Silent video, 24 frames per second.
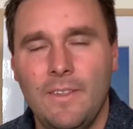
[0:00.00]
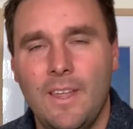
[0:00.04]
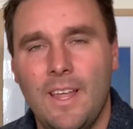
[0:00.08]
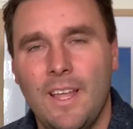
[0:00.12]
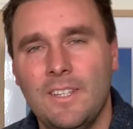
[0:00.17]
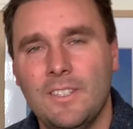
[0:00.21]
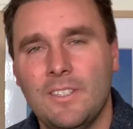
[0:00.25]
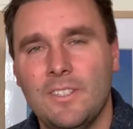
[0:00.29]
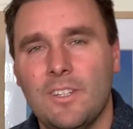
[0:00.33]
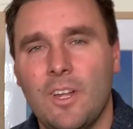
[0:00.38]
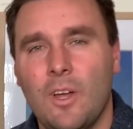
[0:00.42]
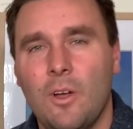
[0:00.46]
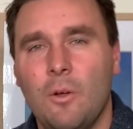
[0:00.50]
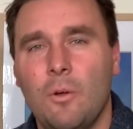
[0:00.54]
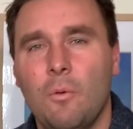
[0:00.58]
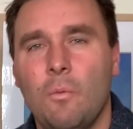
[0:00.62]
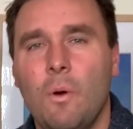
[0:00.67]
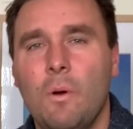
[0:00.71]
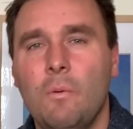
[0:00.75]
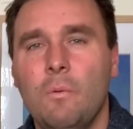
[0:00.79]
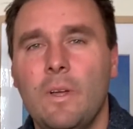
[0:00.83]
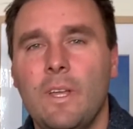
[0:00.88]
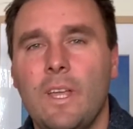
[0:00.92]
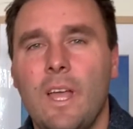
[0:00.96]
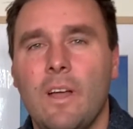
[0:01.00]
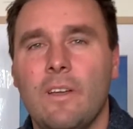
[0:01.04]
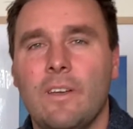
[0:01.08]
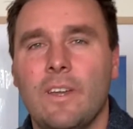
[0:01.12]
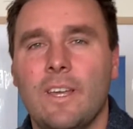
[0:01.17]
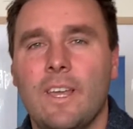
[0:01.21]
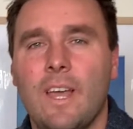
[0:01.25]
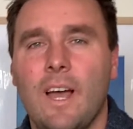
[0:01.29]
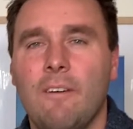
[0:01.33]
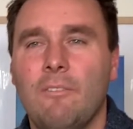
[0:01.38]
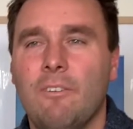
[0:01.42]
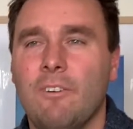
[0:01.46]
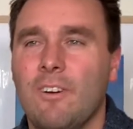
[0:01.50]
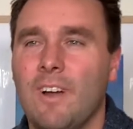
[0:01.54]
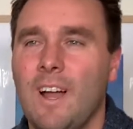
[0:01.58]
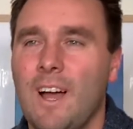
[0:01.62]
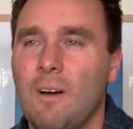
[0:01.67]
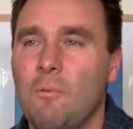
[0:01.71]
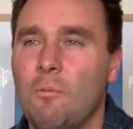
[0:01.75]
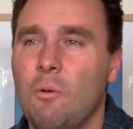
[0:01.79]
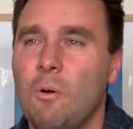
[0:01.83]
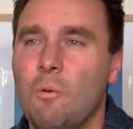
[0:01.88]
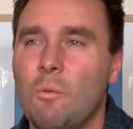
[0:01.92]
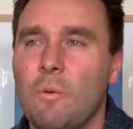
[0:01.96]
And so what we're going to cover
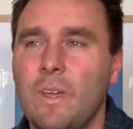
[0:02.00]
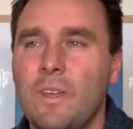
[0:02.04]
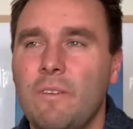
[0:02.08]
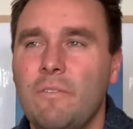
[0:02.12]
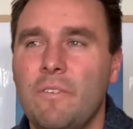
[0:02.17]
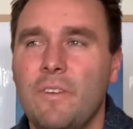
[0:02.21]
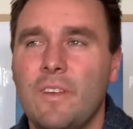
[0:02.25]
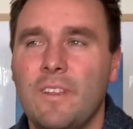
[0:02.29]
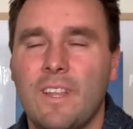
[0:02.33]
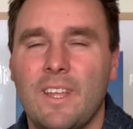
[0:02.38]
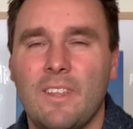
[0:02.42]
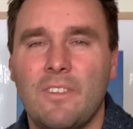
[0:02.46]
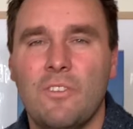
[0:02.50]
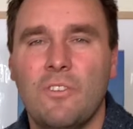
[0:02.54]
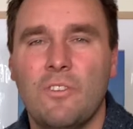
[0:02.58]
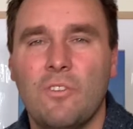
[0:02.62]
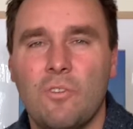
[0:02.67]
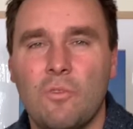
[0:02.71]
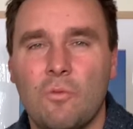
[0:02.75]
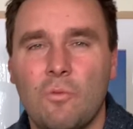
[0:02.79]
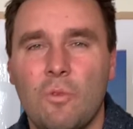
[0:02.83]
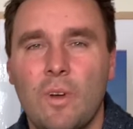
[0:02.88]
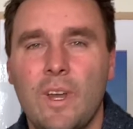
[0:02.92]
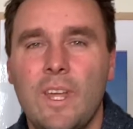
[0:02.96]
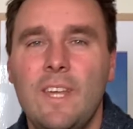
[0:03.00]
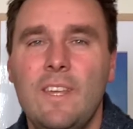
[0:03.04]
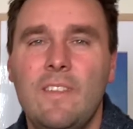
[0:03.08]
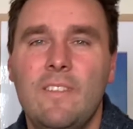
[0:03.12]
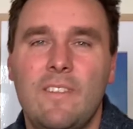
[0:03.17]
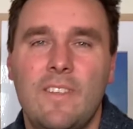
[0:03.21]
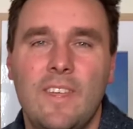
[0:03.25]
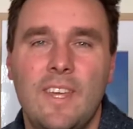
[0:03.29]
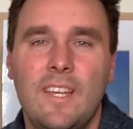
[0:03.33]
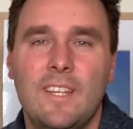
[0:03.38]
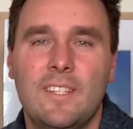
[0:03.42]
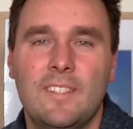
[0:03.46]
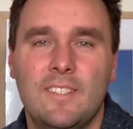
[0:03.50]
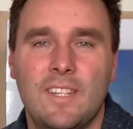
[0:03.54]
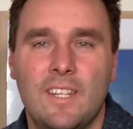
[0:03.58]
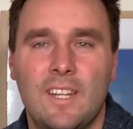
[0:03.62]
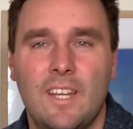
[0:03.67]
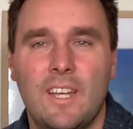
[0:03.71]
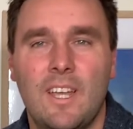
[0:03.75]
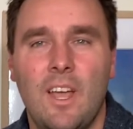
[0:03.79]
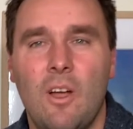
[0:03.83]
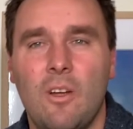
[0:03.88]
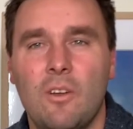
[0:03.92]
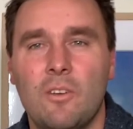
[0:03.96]
are what we feel are three things that
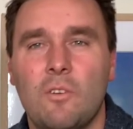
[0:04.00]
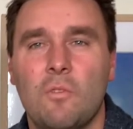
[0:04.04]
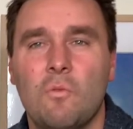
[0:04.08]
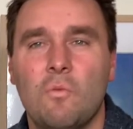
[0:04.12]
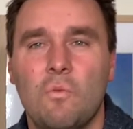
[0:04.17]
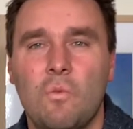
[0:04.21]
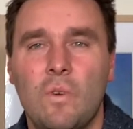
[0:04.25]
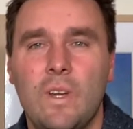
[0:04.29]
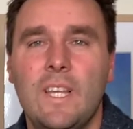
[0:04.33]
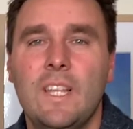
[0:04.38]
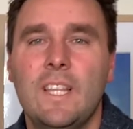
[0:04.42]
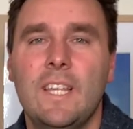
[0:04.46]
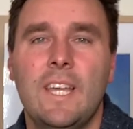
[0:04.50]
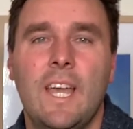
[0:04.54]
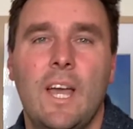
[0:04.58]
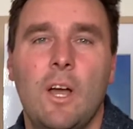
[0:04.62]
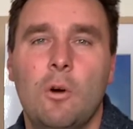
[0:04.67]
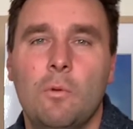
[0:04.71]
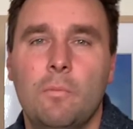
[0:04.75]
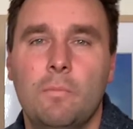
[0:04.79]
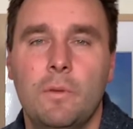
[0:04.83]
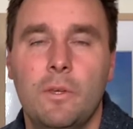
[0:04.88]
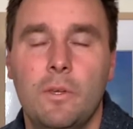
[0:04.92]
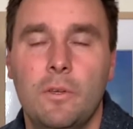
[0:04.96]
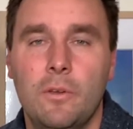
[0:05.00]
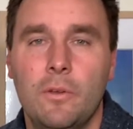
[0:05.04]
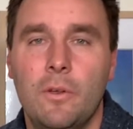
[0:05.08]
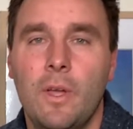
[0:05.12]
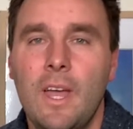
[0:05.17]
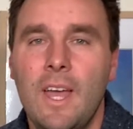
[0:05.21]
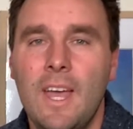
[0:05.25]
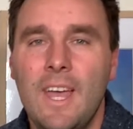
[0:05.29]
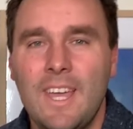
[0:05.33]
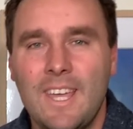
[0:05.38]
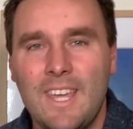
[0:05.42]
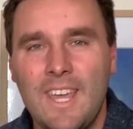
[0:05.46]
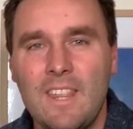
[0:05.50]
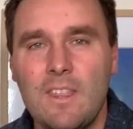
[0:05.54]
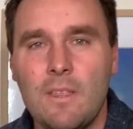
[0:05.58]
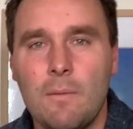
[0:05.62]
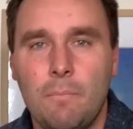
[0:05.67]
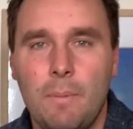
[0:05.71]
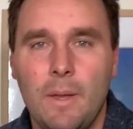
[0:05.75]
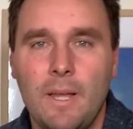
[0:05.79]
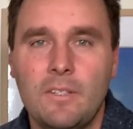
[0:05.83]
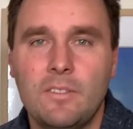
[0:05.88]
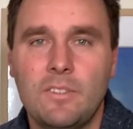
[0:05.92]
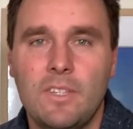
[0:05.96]
are going to really help you get the
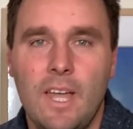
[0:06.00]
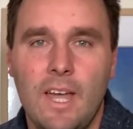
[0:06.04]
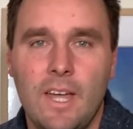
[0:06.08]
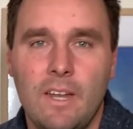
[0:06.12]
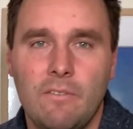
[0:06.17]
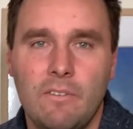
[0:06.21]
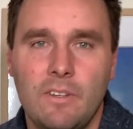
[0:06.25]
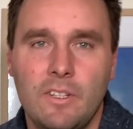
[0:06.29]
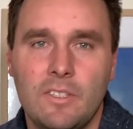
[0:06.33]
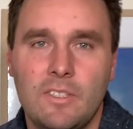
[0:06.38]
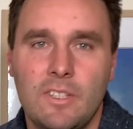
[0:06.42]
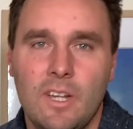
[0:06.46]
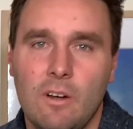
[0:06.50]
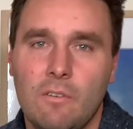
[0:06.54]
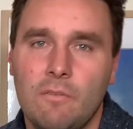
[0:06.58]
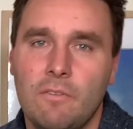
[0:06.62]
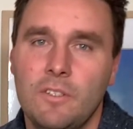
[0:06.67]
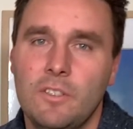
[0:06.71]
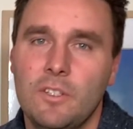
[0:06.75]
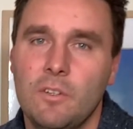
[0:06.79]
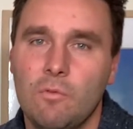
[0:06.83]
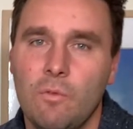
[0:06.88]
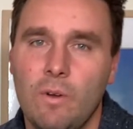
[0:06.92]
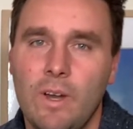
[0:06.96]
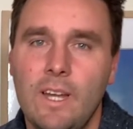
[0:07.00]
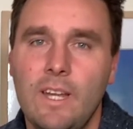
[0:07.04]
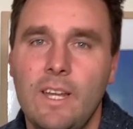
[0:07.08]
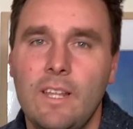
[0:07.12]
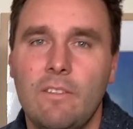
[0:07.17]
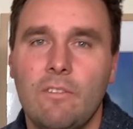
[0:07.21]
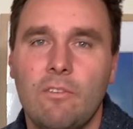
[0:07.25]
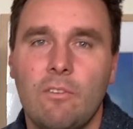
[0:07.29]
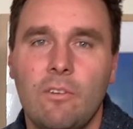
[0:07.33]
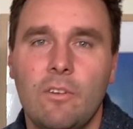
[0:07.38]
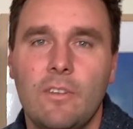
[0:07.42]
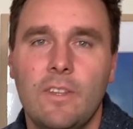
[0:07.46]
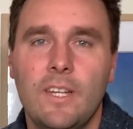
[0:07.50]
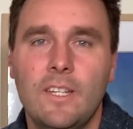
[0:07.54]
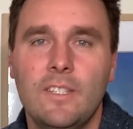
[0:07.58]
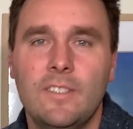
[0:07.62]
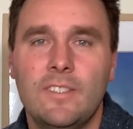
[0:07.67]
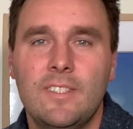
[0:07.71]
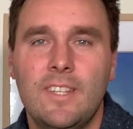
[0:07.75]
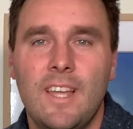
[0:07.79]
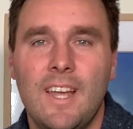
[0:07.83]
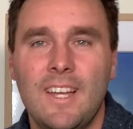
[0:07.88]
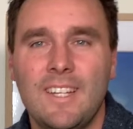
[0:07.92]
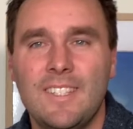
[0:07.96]
best out of yourself as you're reading through
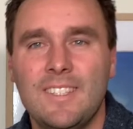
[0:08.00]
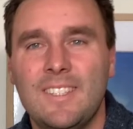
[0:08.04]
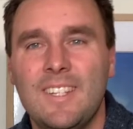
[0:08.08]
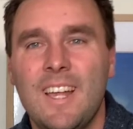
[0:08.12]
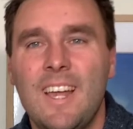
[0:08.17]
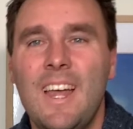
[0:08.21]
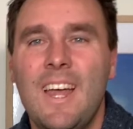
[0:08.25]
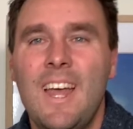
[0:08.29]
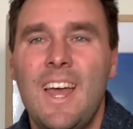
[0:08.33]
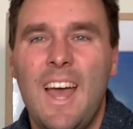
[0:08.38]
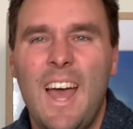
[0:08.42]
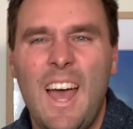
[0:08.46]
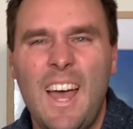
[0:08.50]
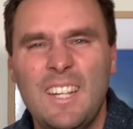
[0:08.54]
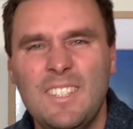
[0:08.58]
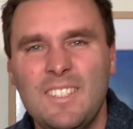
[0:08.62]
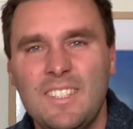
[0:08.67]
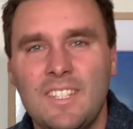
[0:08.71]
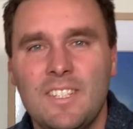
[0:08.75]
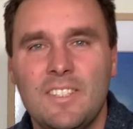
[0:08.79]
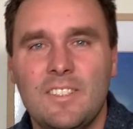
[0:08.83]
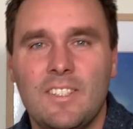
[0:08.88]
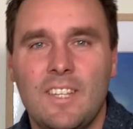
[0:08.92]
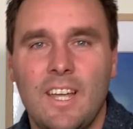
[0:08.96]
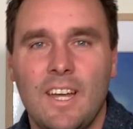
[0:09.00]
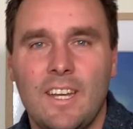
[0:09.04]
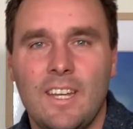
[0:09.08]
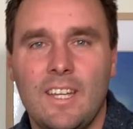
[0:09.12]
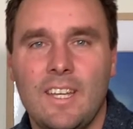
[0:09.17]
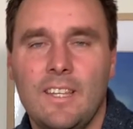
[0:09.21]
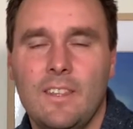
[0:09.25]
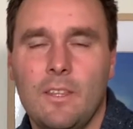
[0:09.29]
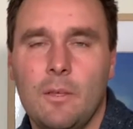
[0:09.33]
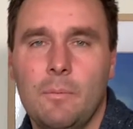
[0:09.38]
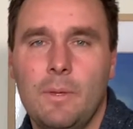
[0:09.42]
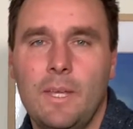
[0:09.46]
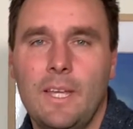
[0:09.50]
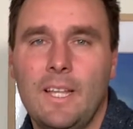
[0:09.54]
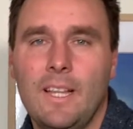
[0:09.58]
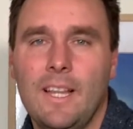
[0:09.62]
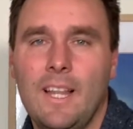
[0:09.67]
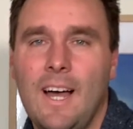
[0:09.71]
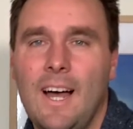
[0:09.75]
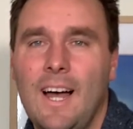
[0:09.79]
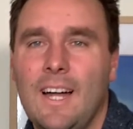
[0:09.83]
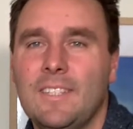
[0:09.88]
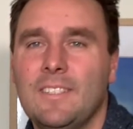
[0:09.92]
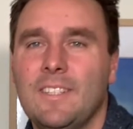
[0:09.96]
these texts, as you're studying them in
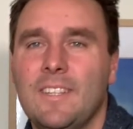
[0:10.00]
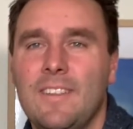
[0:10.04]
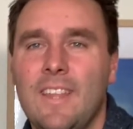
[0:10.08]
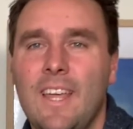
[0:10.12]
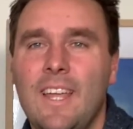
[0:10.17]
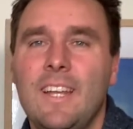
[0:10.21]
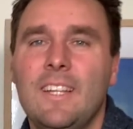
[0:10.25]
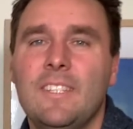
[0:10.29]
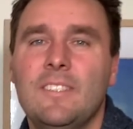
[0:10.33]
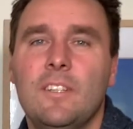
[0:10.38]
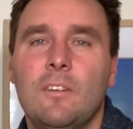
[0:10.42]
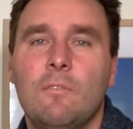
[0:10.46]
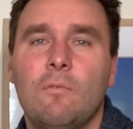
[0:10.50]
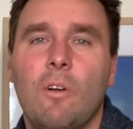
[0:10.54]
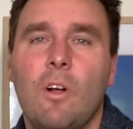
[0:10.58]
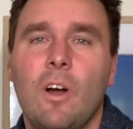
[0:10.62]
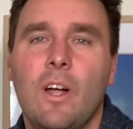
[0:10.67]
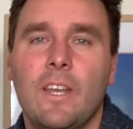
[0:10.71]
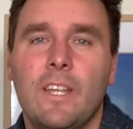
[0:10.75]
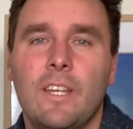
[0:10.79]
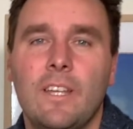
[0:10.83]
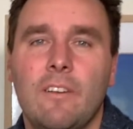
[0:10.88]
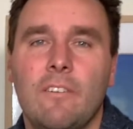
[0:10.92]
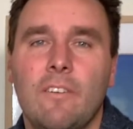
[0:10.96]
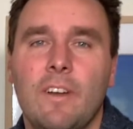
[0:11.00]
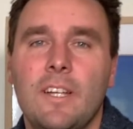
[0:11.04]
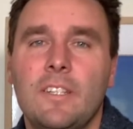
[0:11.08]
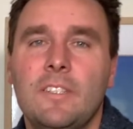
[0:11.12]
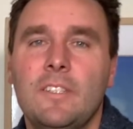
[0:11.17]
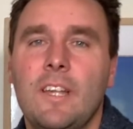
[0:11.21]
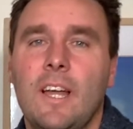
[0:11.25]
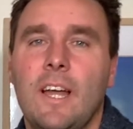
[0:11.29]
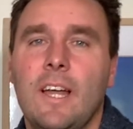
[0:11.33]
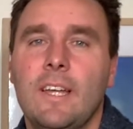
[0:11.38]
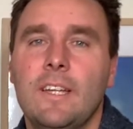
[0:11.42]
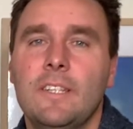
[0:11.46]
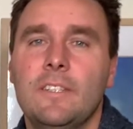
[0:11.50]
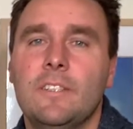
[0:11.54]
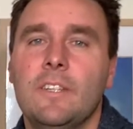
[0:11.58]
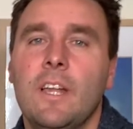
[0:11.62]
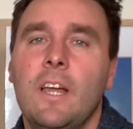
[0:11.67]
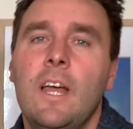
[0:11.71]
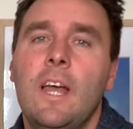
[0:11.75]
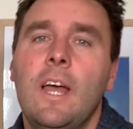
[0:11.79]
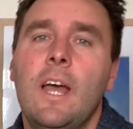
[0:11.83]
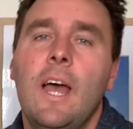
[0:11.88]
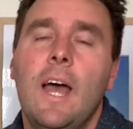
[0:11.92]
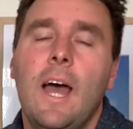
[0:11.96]
class, and then as you're writing your essays
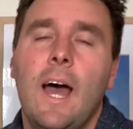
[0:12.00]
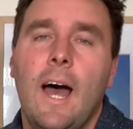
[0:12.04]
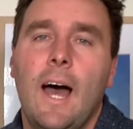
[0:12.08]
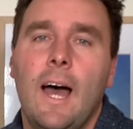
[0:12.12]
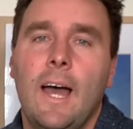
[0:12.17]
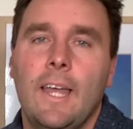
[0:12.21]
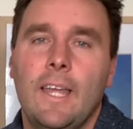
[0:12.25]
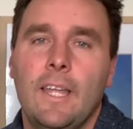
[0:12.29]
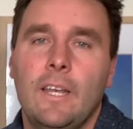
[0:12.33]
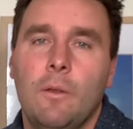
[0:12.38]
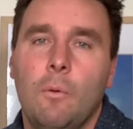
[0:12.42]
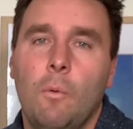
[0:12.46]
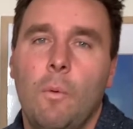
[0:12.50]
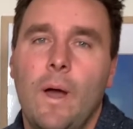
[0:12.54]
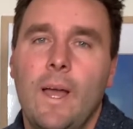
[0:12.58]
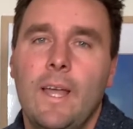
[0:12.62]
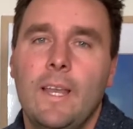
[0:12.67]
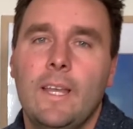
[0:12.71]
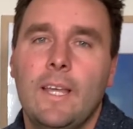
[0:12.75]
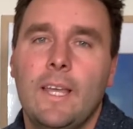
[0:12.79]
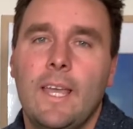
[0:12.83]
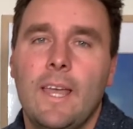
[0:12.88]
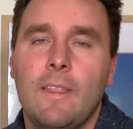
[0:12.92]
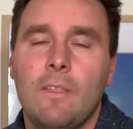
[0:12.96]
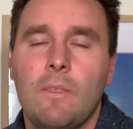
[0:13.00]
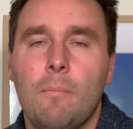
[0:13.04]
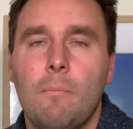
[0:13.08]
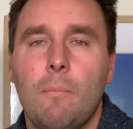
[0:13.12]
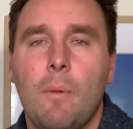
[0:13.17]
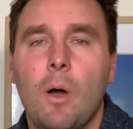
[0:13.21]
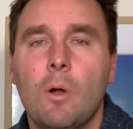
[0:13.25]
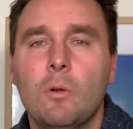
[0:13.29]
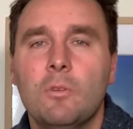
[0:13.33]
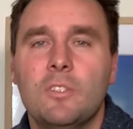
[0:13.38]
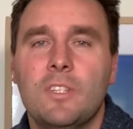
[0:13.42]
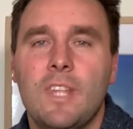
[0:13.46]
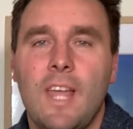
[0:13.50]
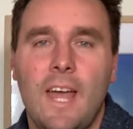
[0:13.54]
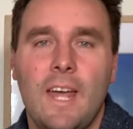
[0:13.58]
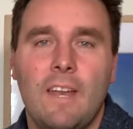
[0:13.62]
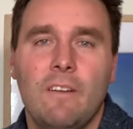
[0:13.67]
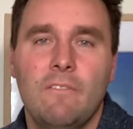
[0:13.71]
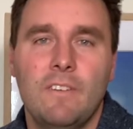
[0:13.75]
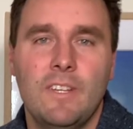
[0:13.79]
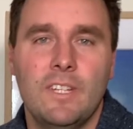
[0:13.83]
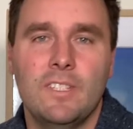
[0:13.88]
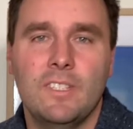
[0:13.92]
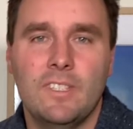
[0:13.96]
in a way to get the most out
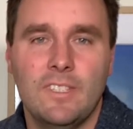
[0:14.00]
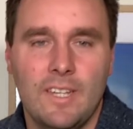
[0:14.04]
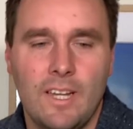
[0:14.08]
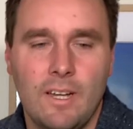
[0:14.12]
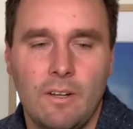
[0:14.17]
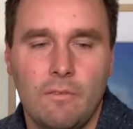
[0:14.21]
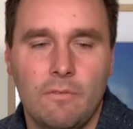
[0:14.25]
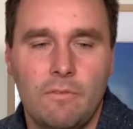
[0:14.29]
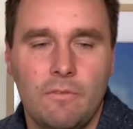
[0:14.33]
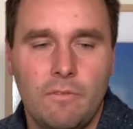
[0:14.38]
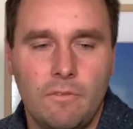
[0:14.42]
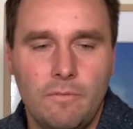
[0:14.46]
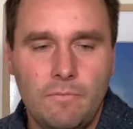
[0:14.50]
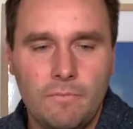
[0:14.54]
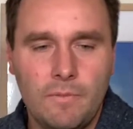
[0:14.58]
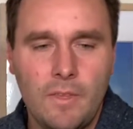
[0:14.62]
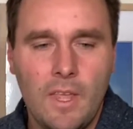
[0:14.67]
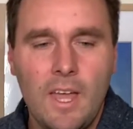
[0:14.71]
of yourself.